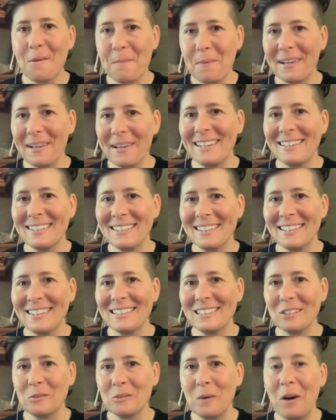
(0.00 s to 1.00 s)
to bring into
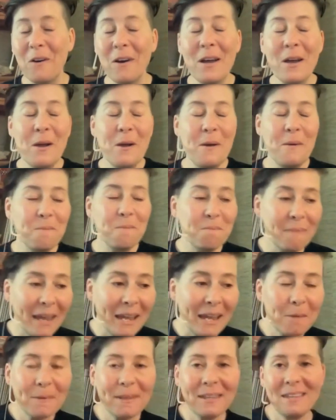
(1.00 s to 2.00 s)
this as well.
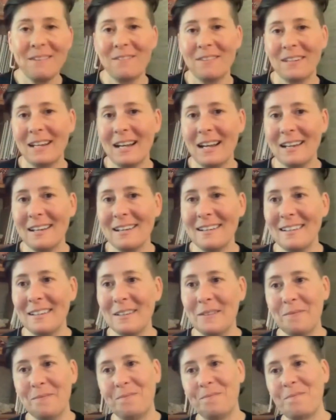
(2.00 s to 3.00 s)
Maybe even
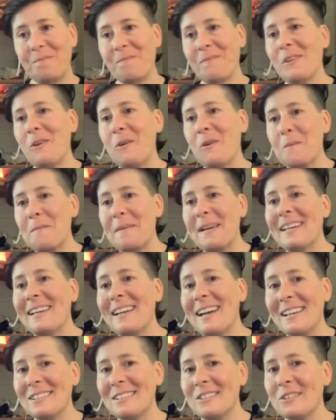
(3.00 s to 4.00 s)
kyanite or
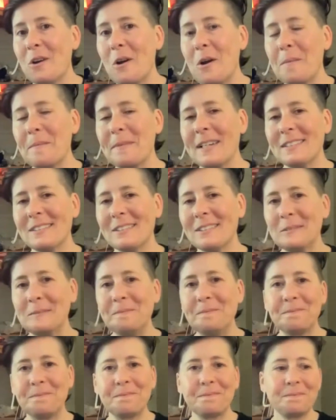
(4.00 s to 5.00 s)
mica as your harmonizer.
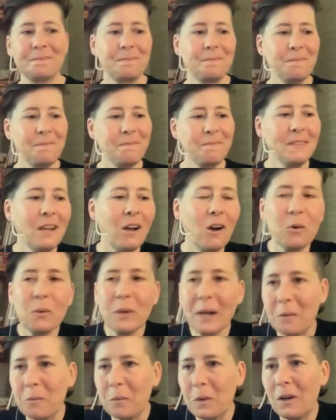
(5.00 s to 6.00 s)
All
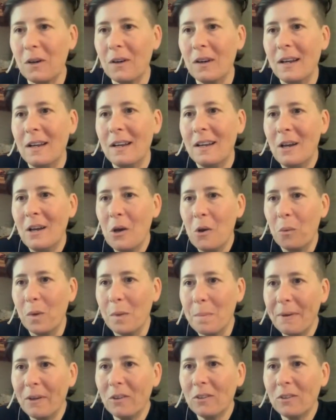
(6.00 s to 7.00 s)
right, well,
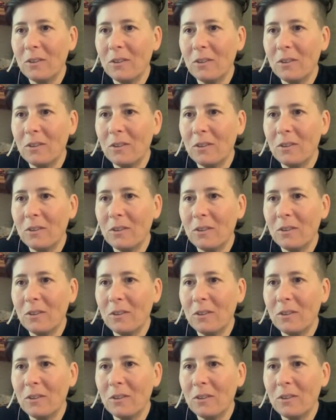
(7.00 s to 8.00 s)
we built a
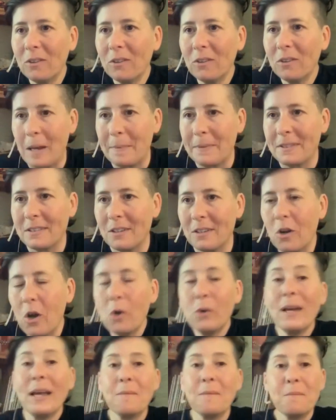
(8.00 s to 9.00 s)
formula in this
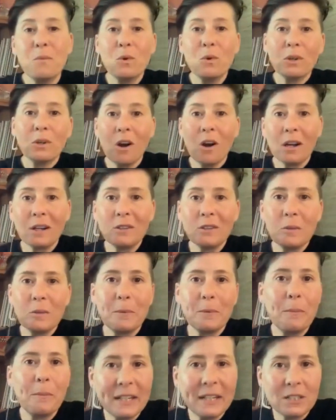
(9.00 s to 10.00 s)
episode. Okay, more
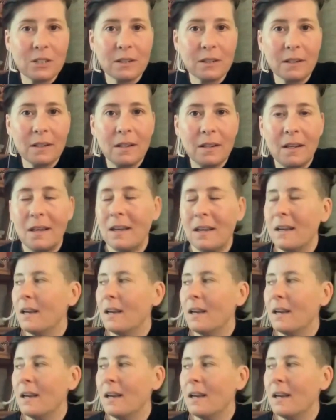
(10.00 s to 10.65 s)
honorable mention.